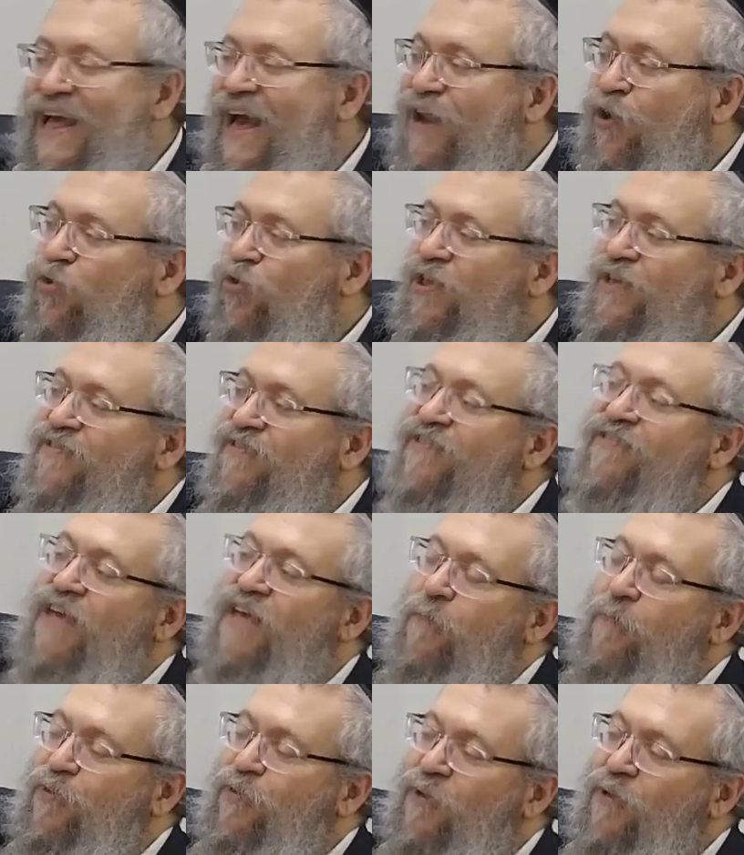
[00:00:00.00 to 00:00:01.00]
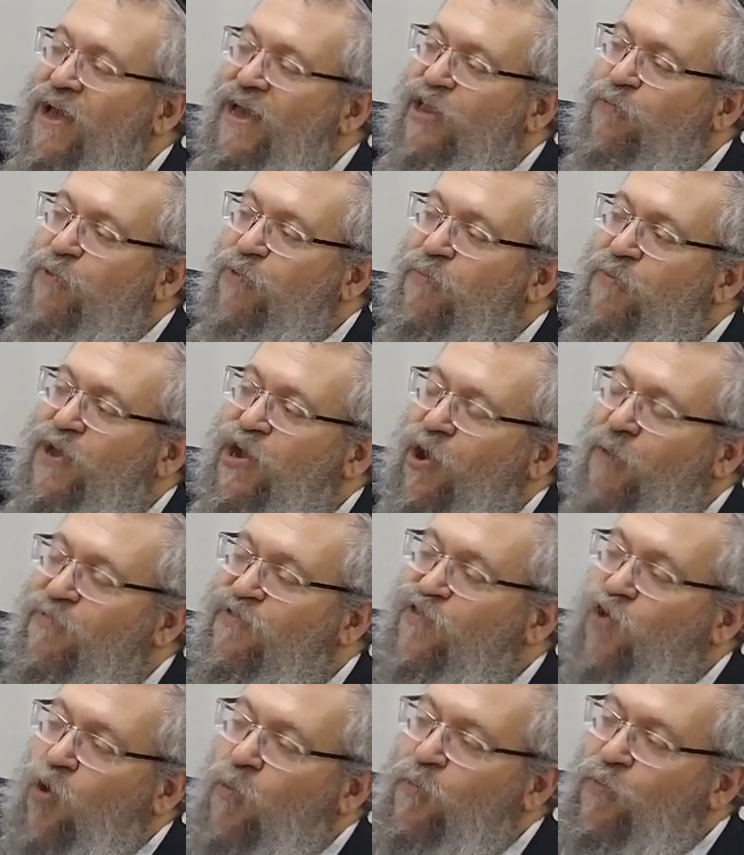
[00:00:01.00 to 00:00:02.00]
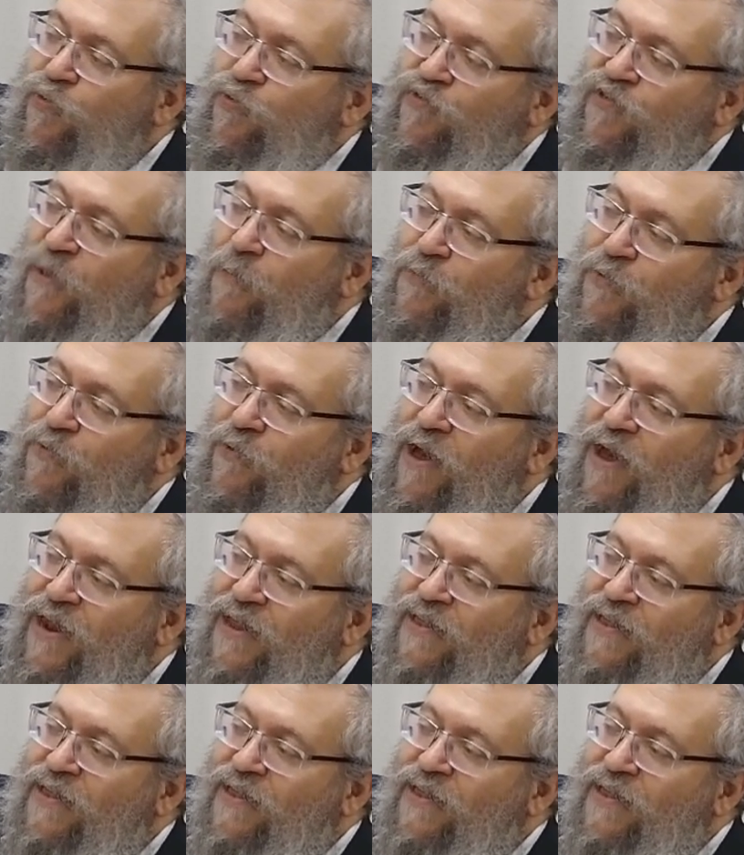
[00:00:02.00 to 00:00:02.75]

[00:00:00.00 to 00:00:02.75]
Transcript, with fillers: and only the Nahar goes forth, which is like a ray.